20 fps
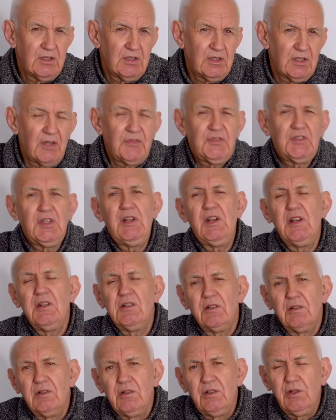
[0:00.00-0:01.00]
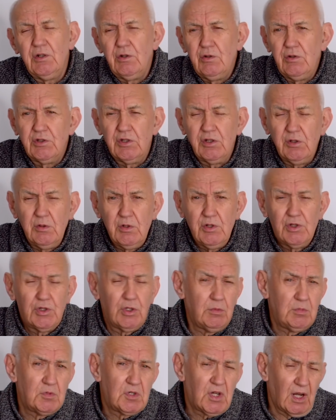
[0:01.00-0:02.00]
I've seen it on
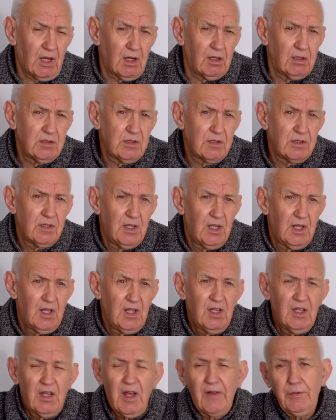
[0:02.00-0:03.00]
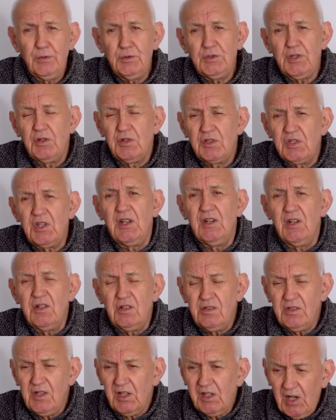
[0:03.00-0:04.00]
YouTube channels. I've also seen
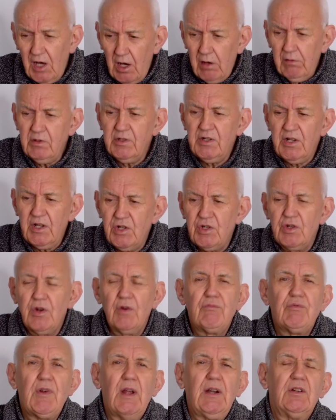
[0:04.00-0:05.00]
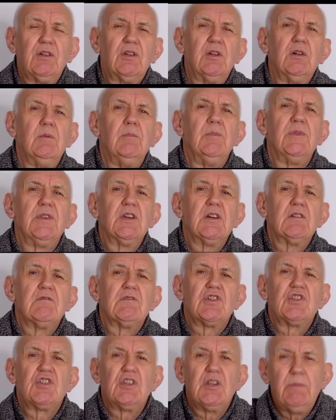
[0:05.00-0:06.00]
it in the current issue of Radcom, the
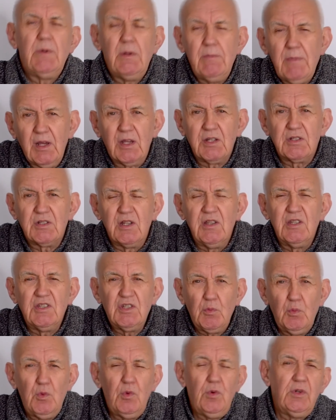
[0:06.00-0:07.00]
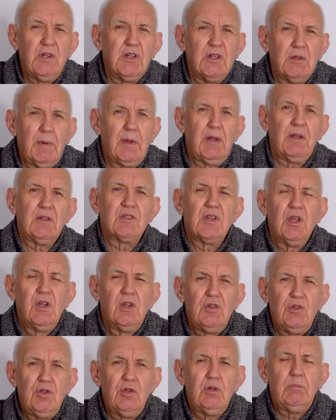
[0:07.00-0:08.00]
RSGB magazine. There's a warning about
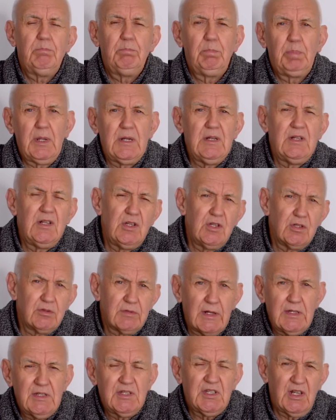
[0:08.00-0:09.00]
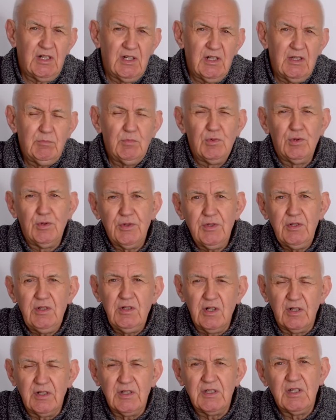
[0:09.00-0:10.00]
not bending your antenna more than
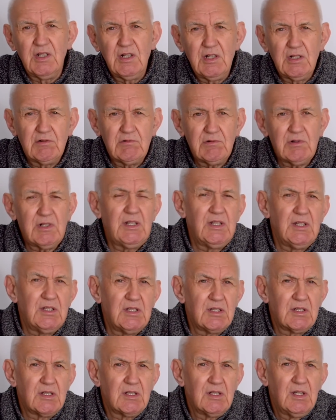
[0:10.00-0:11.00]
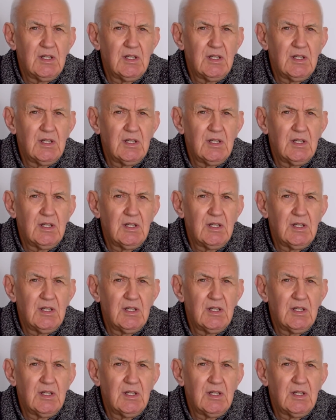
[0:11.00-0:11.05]
90 degrees.